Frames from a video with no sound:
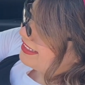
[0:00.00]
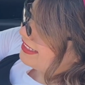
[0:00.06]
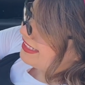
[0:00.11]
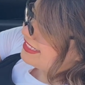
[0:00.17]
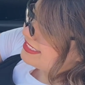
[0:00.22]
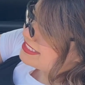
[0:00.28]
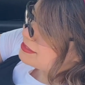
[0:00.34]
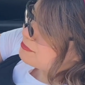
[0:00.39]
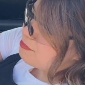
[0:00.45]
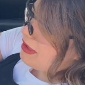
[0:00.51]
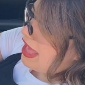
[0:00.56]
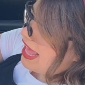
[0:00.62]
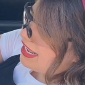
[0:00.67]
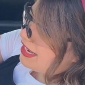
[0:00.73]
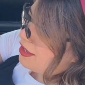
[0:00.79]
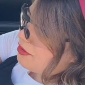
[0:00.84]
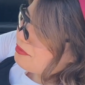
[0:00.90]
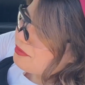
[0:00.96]
It's
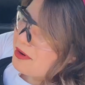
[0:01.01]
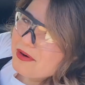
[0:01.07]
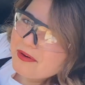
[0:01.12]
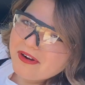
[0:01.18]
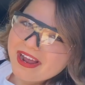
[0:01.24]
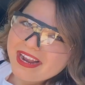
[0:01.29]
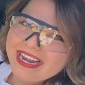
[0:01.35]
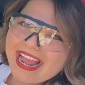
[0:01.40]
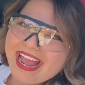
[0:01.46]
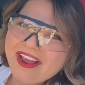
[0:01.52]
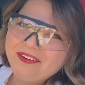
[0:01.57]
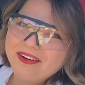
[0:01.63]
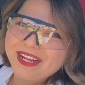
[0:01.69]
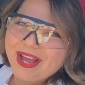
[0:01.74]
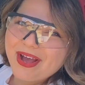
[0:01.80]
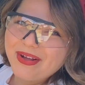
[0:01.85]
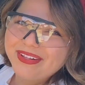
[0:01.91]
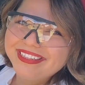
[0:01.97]
Belle, Aurora, and
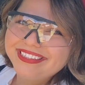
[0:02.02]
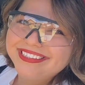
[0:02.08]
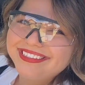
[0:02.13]
Ariel.